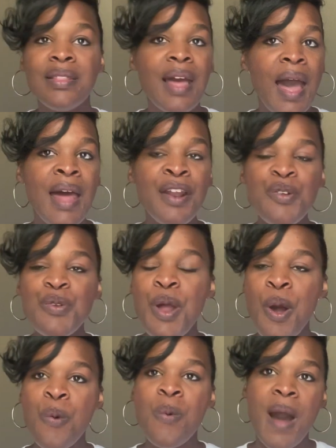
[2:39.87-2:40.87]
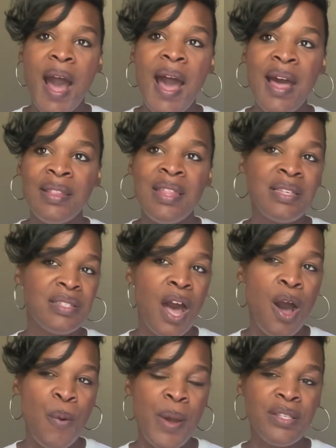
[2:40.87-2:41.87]
I don't know why that's
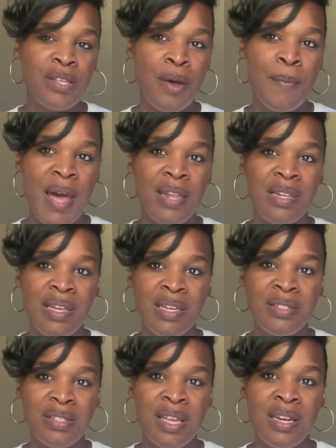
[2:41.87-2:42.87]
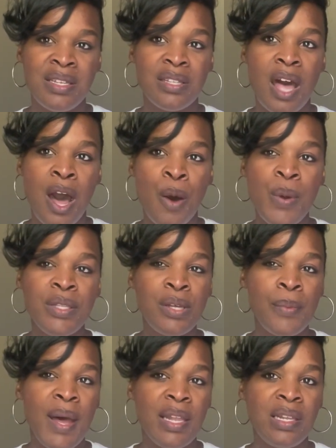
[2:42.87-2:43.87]
always on my list, and it's always on
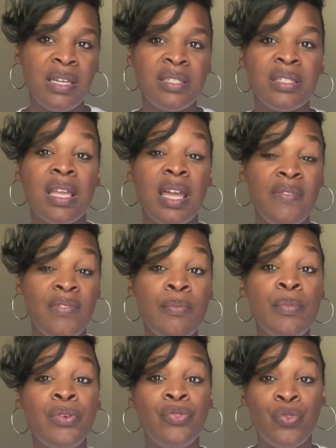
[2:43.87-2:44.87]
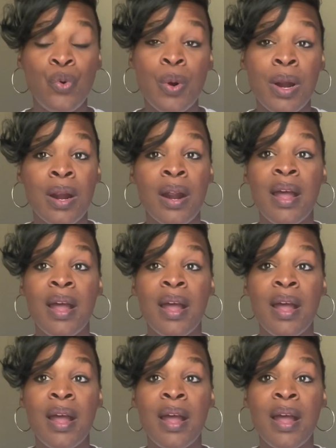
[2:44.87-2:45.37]
my list even before